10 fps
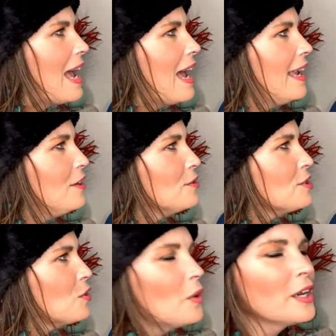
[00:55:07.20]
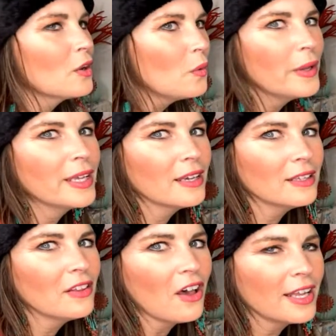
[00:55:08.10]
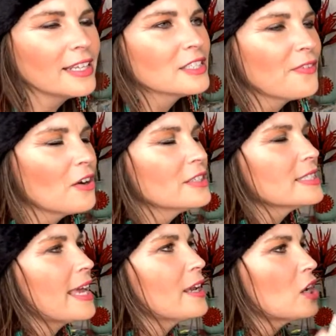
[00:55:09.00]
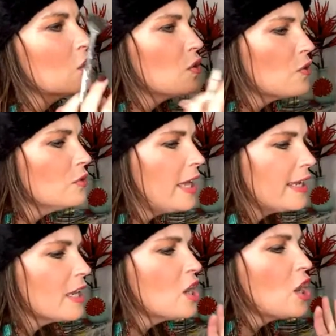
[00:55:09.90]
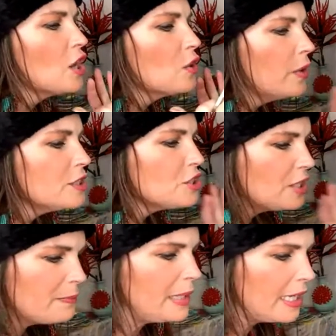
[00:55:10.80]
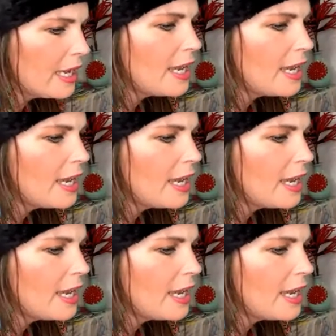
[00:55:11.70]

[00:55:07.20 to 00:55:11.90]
I used to want to quit a lot as far as like like quit shipping.